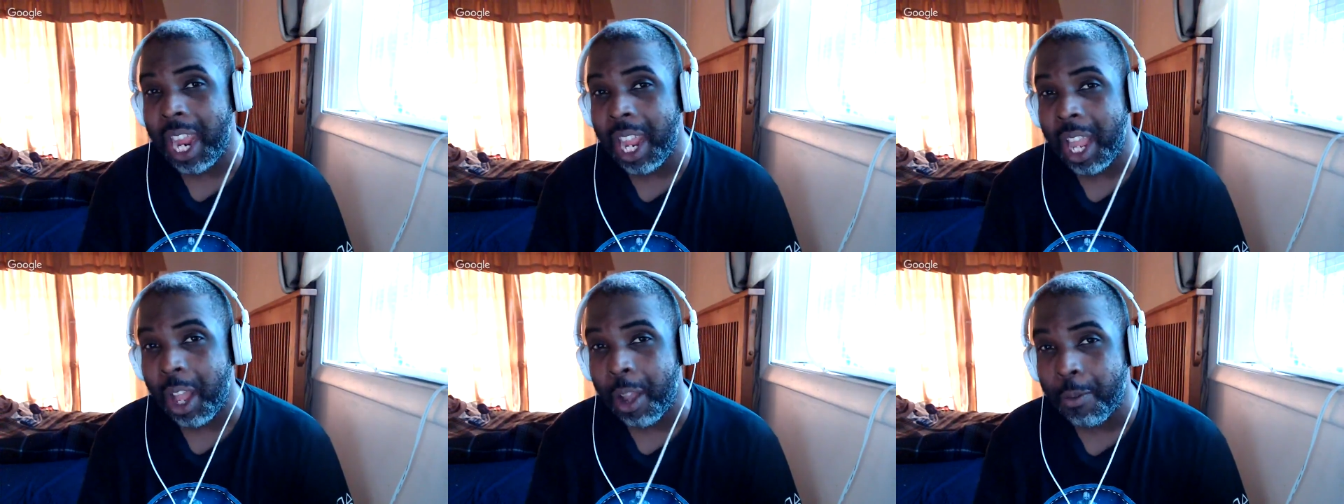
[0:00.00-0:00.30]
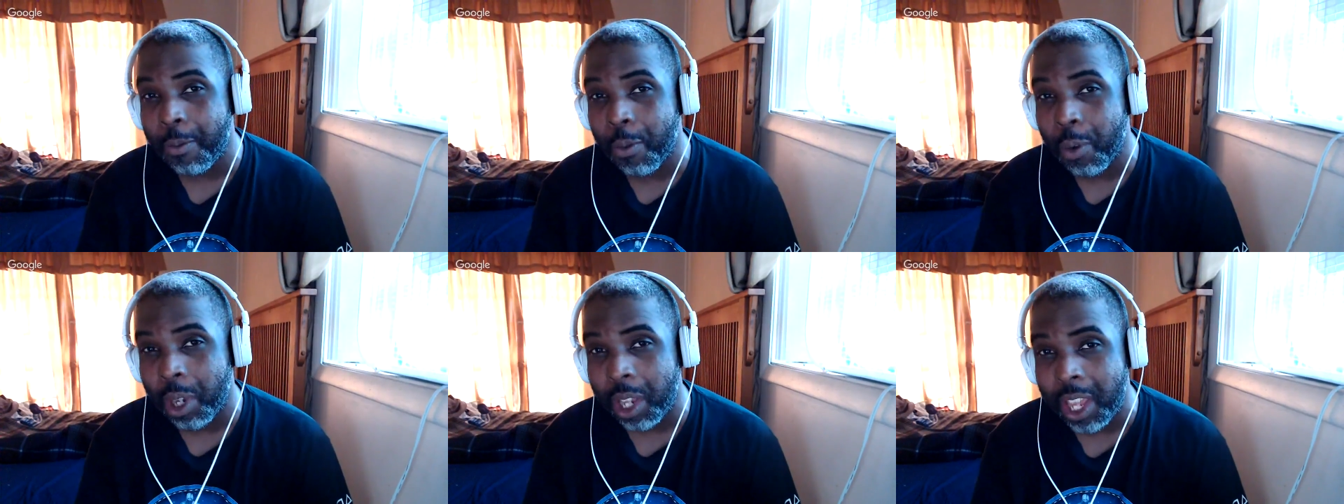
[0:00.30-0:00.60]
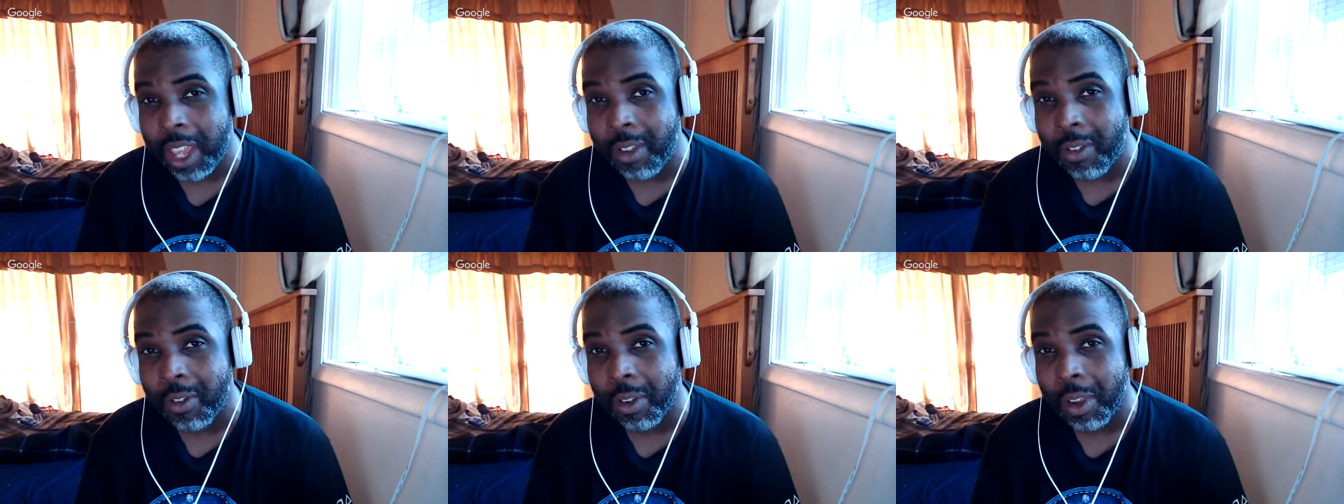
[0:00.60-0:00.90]
of
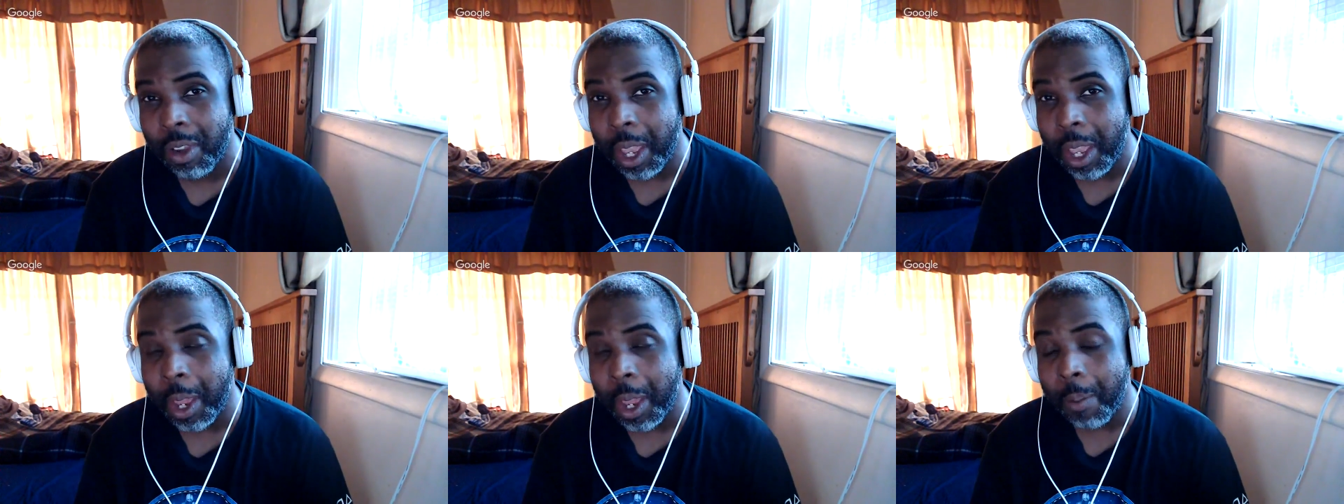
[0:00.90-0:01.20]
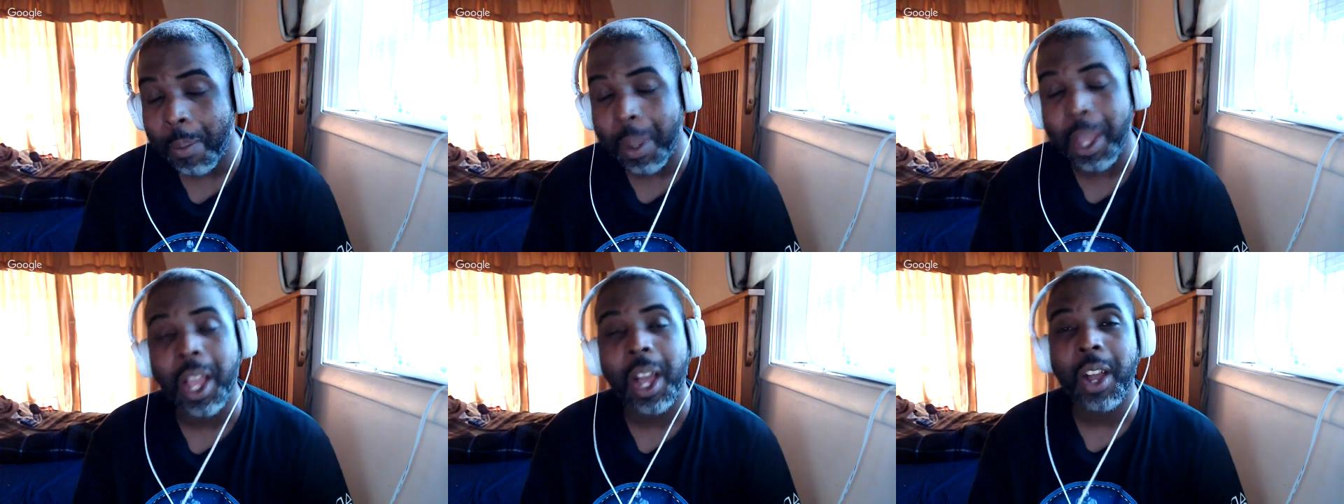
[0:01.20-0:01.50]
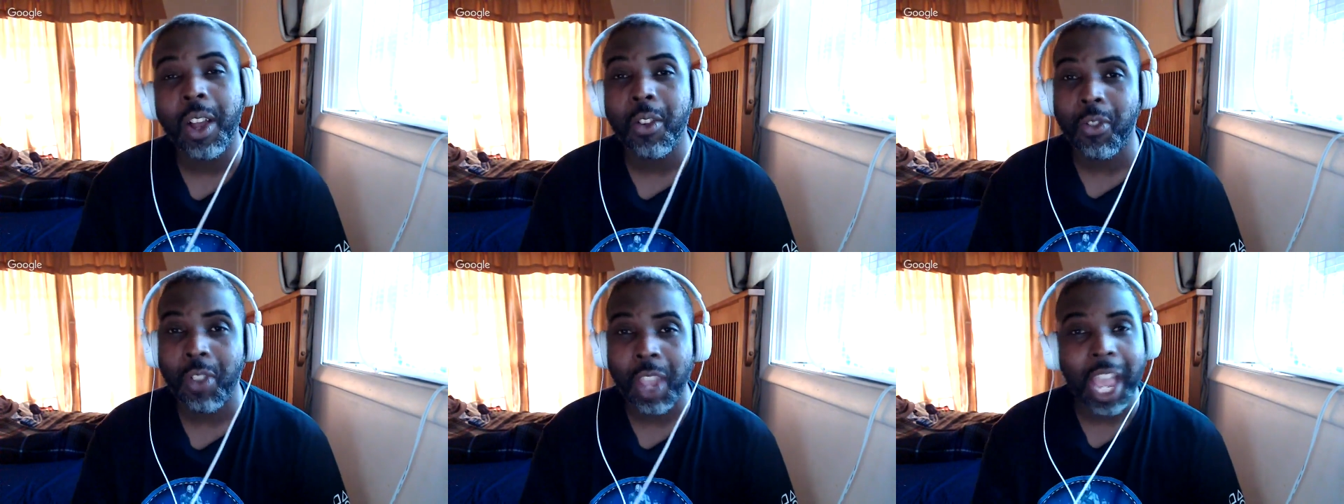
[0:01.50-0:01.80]
release,
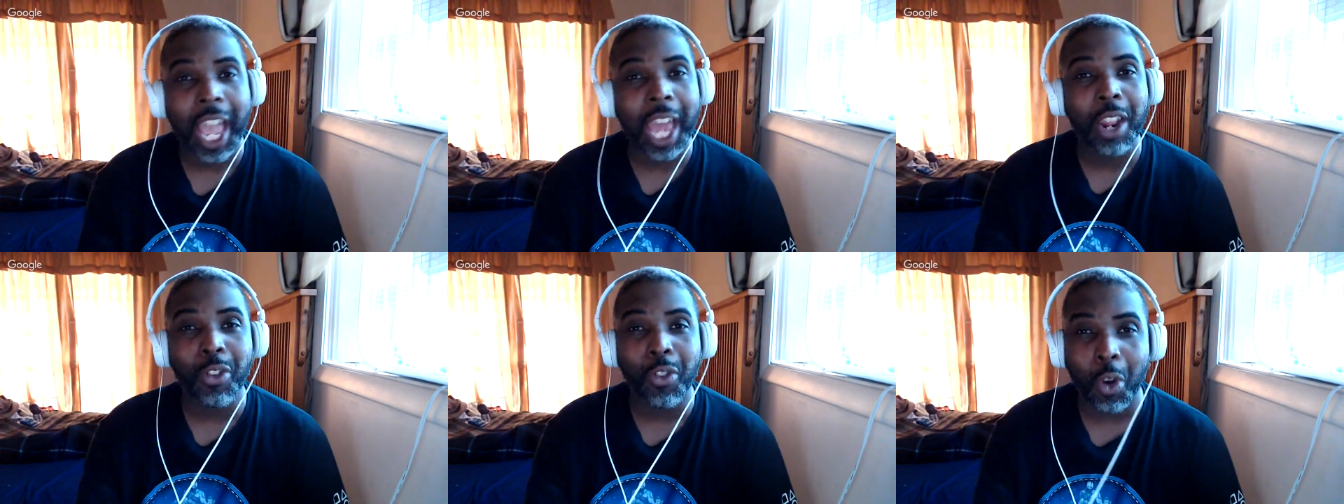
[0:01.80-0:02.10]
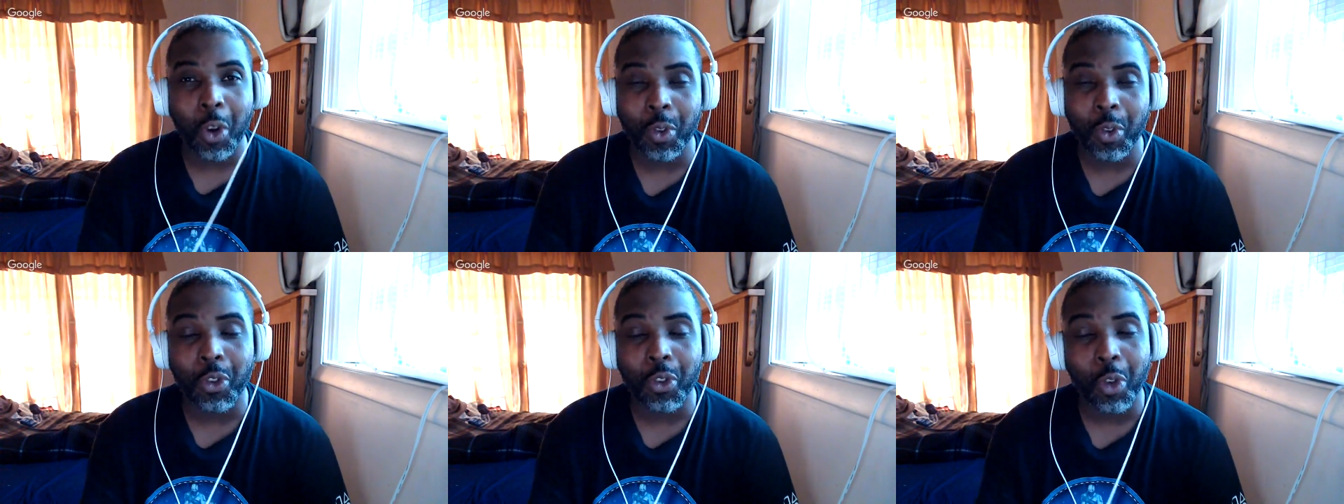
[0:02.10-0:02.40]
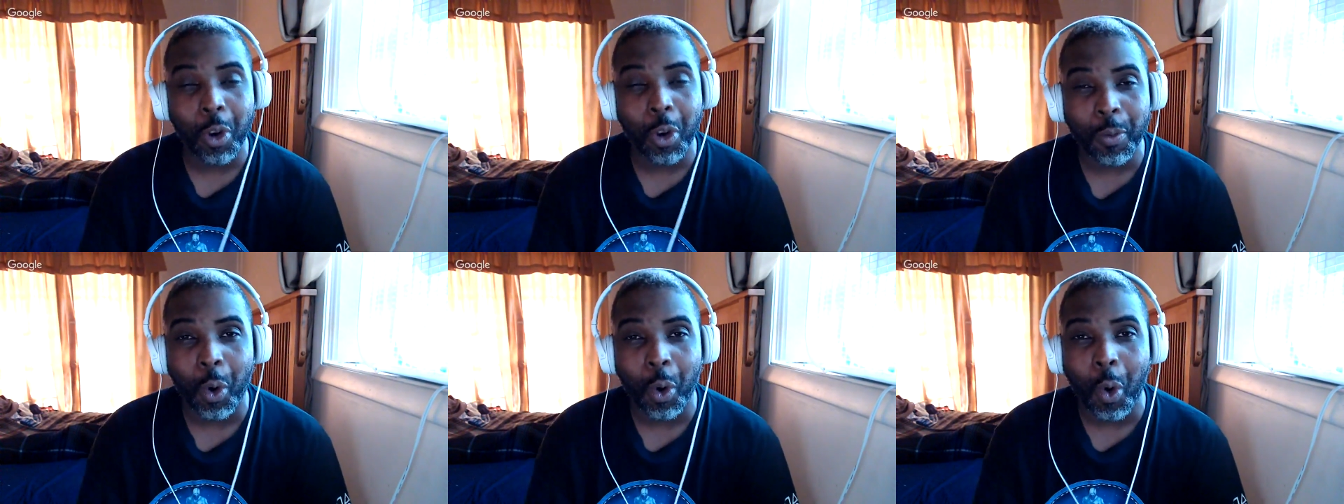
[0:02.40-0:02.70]
because they got to turn the
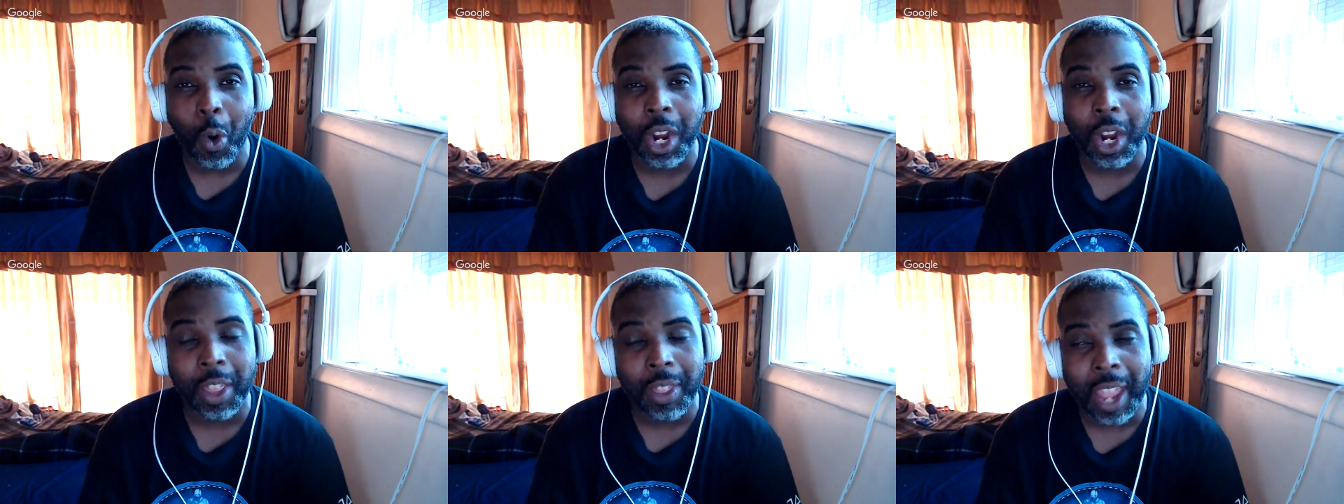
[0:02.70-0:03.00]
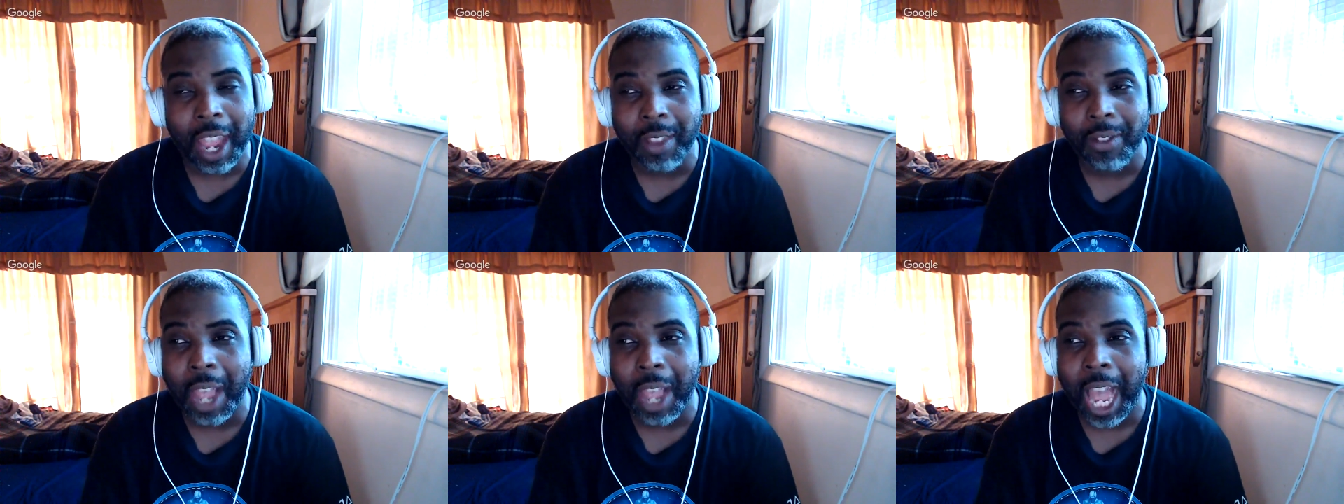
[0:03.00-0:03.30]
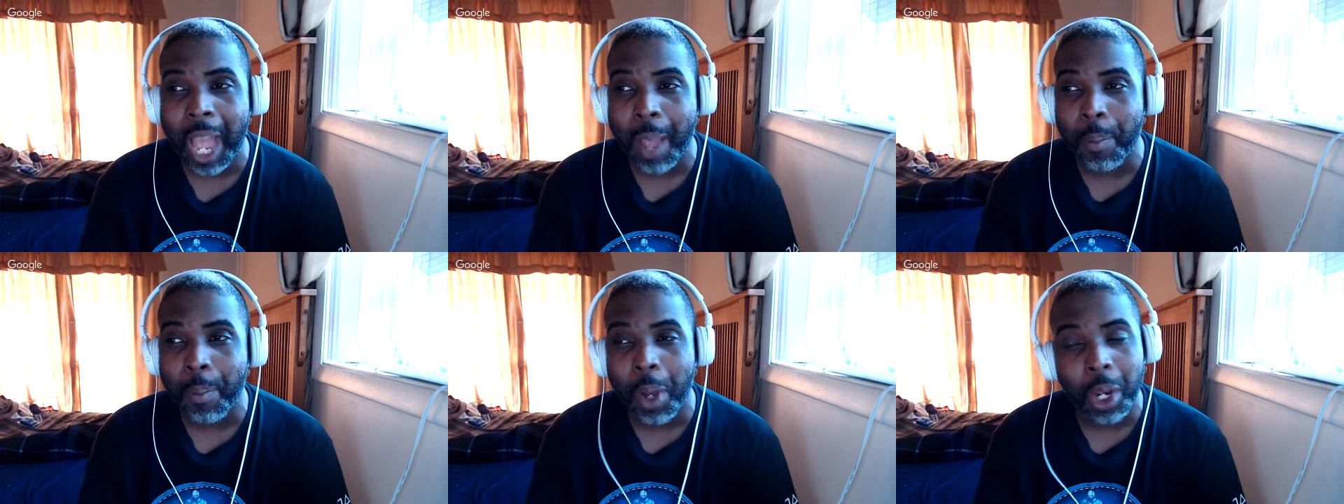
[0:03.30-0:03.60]
server on at that time,